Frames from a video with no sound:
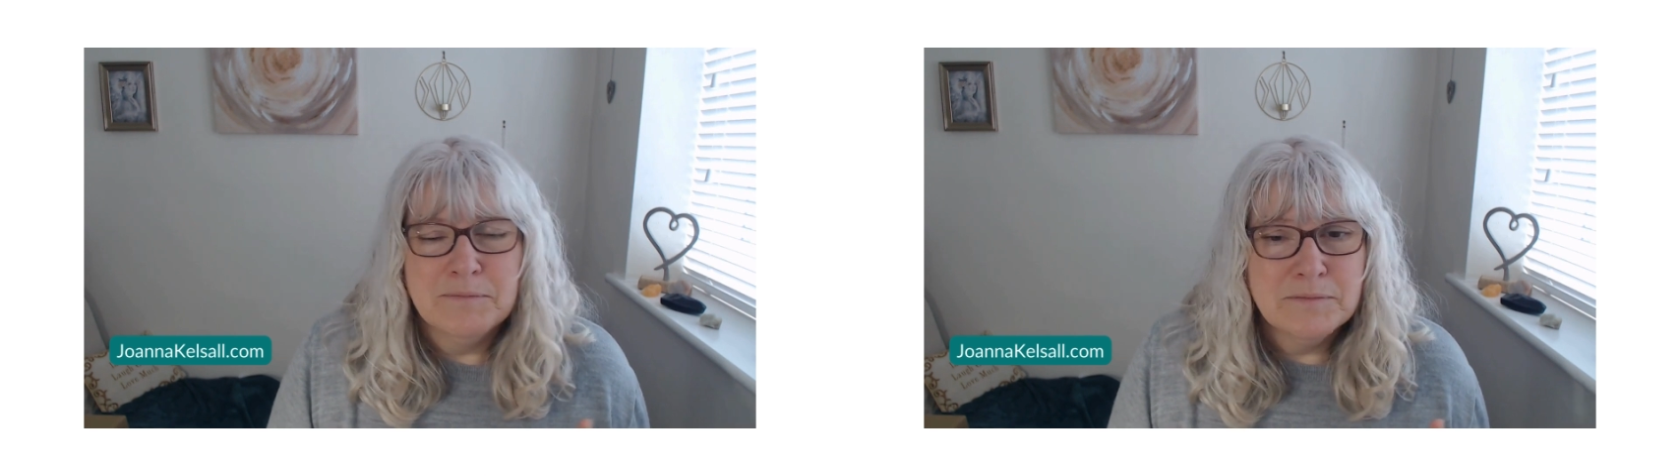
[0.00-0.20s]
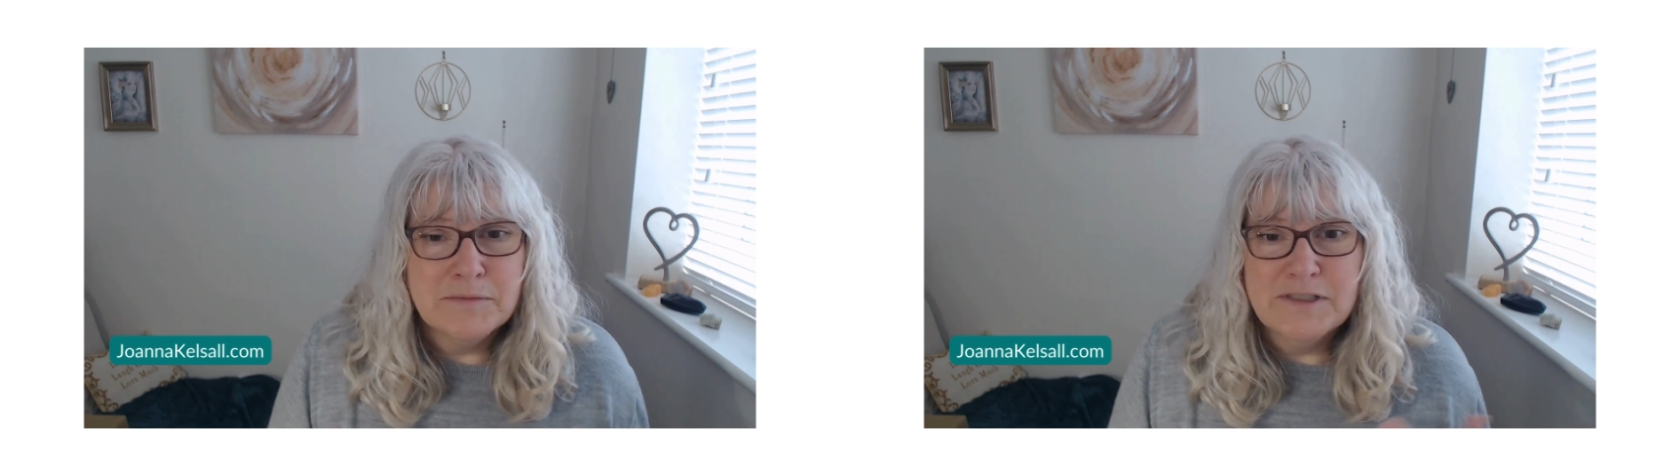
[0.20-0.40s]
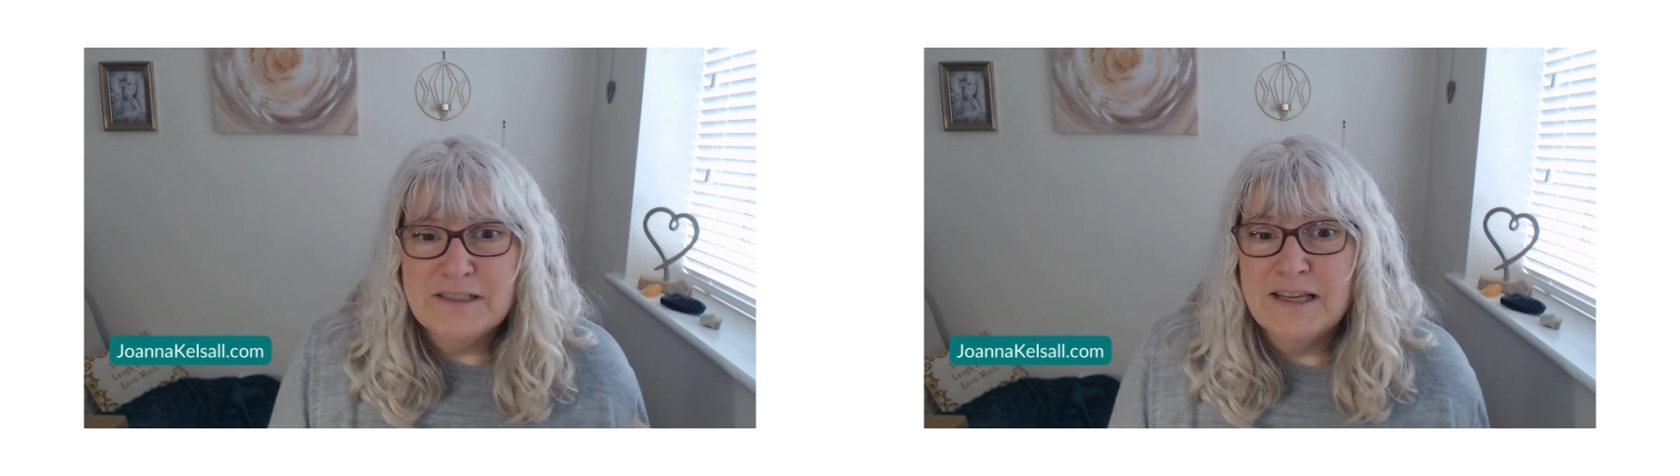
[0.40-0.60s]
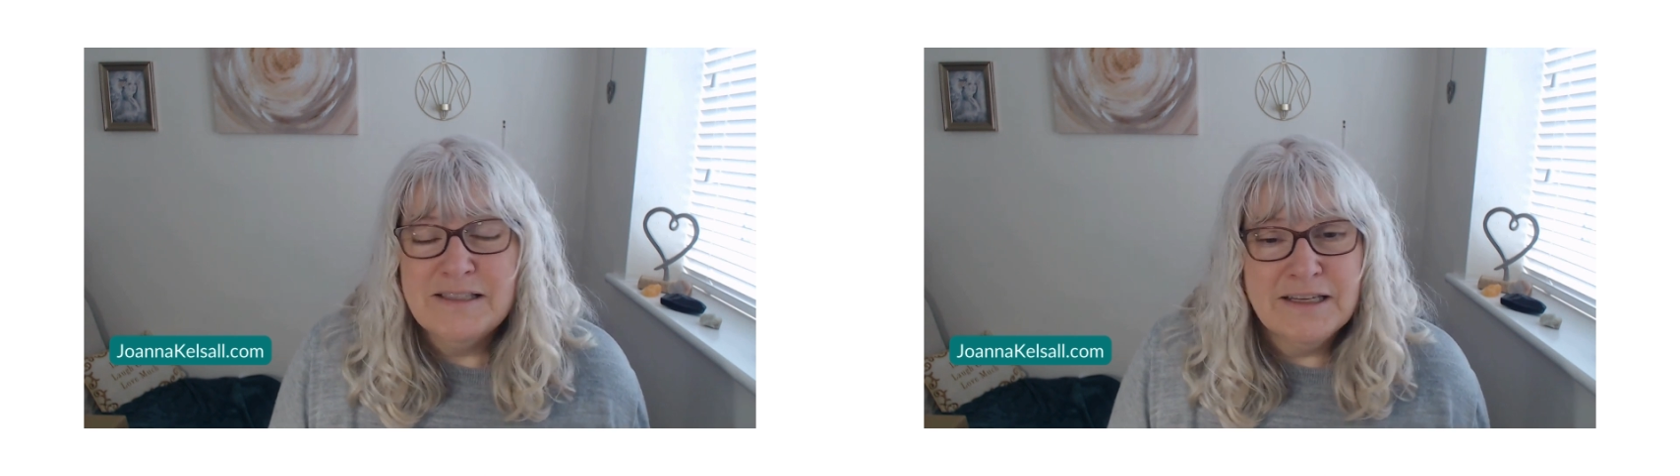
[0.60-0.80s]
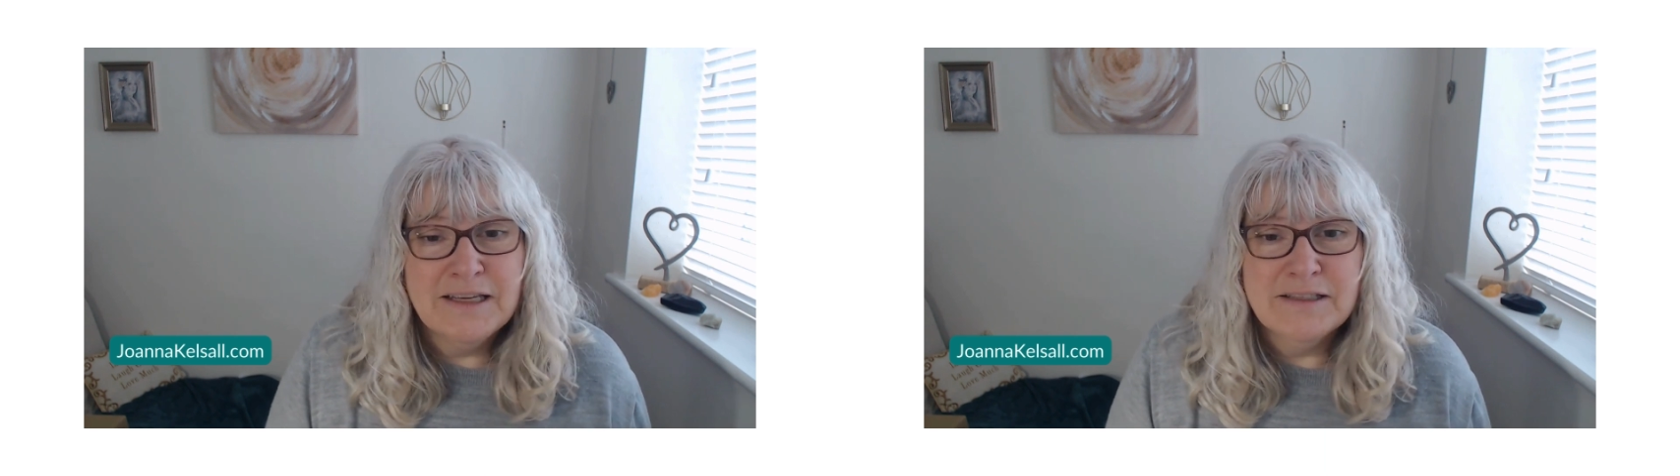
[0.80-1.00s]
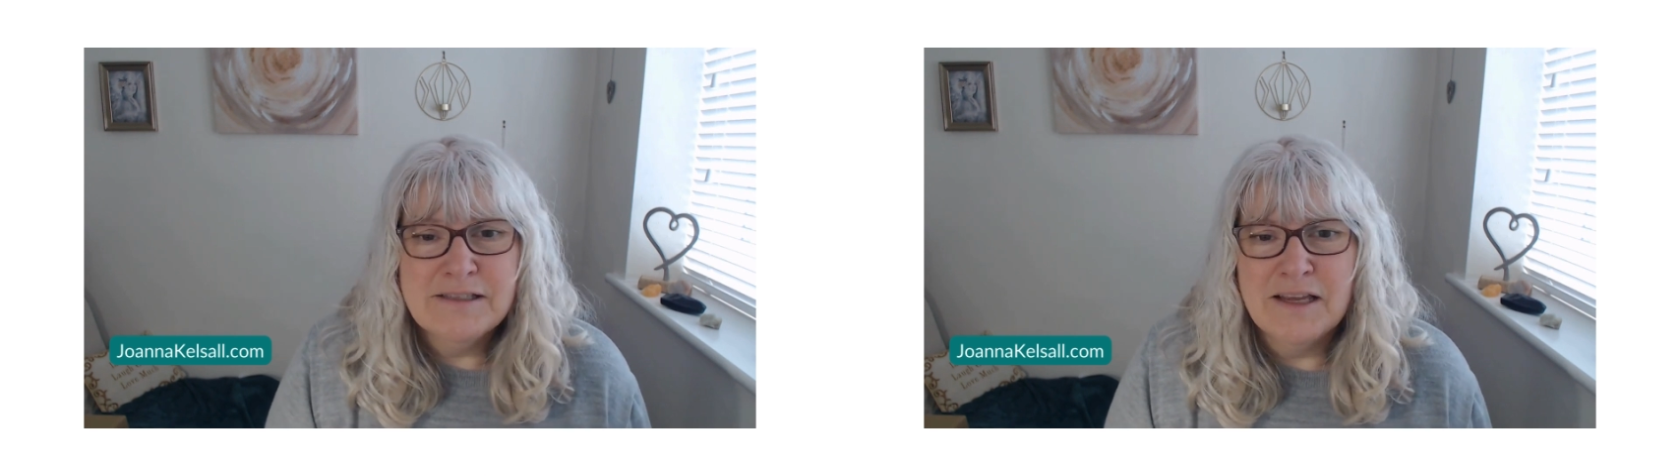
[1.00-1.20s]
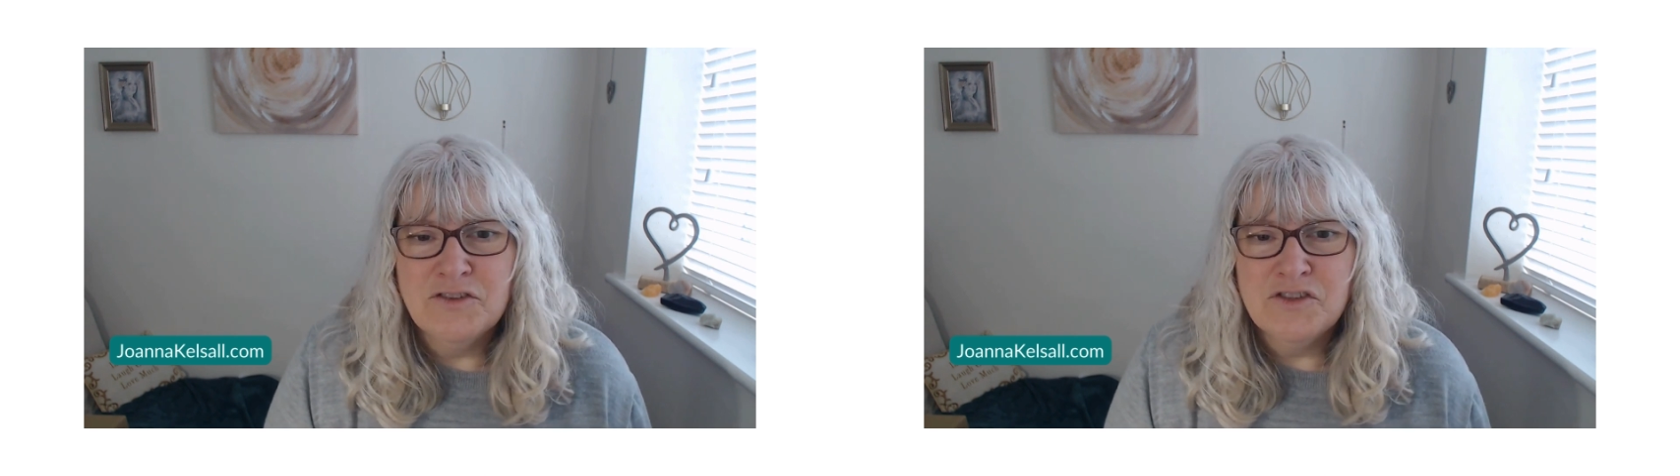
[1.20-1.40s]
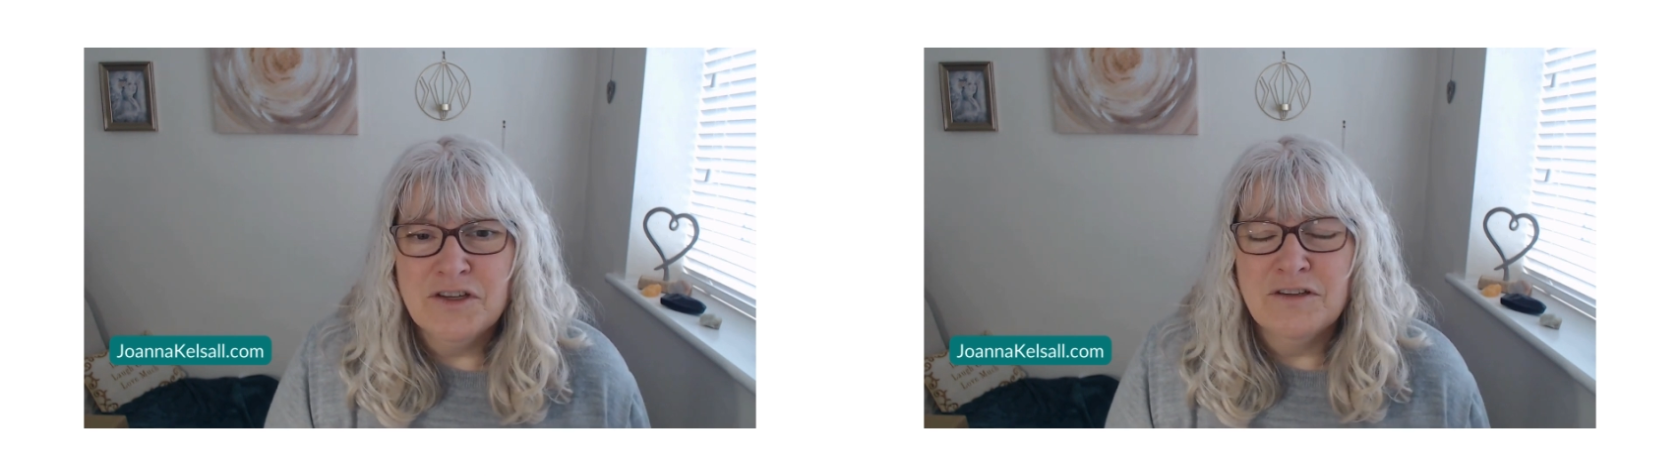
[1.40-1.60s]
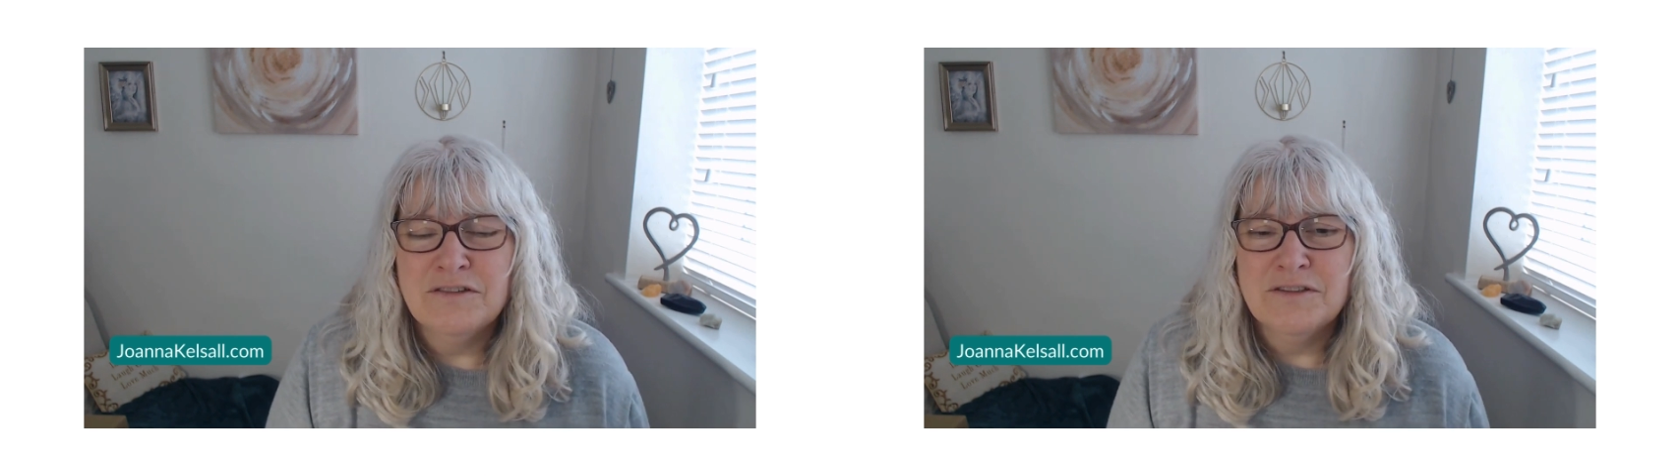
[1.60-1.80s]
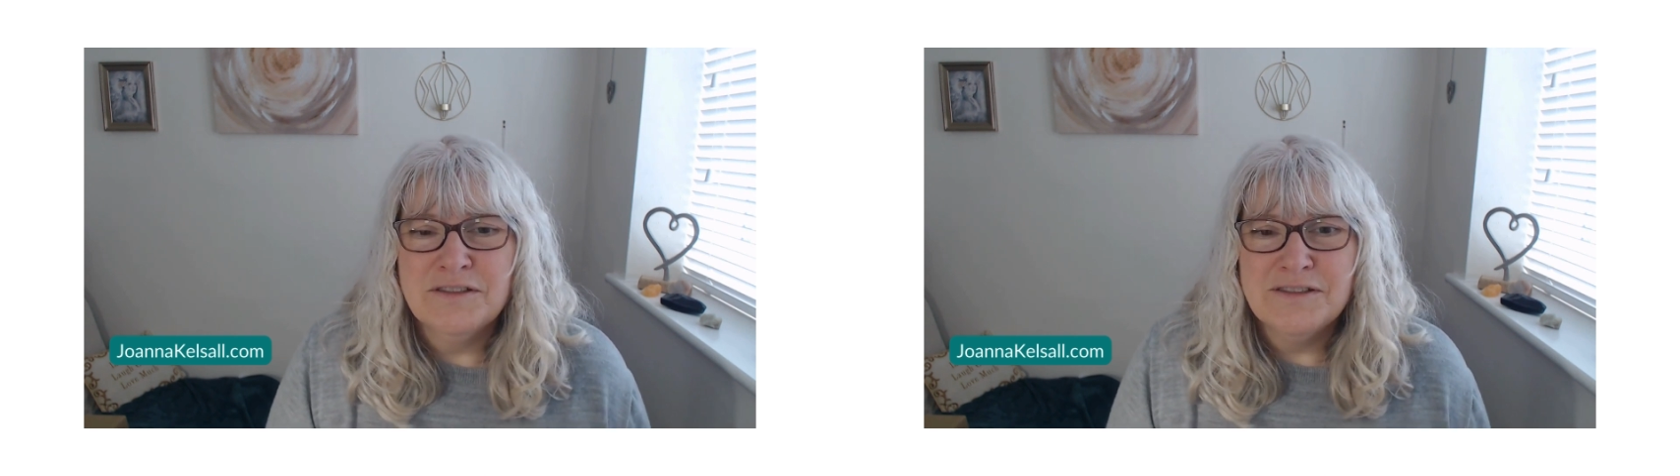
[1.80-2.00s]
setting
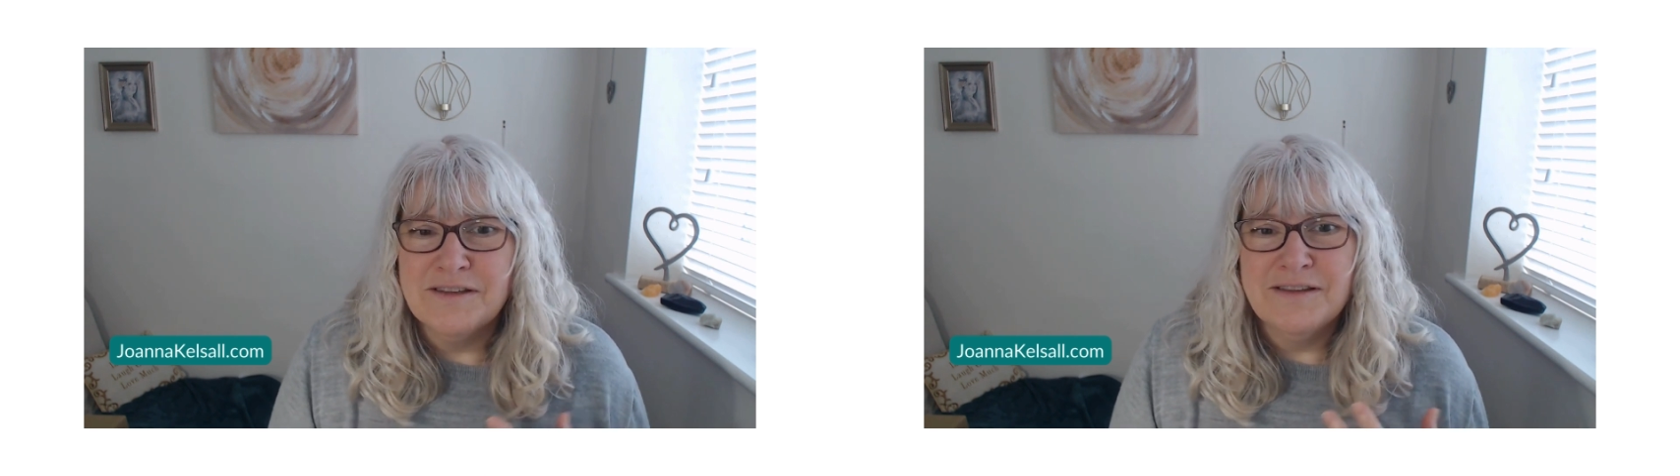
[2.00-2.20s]
intentions.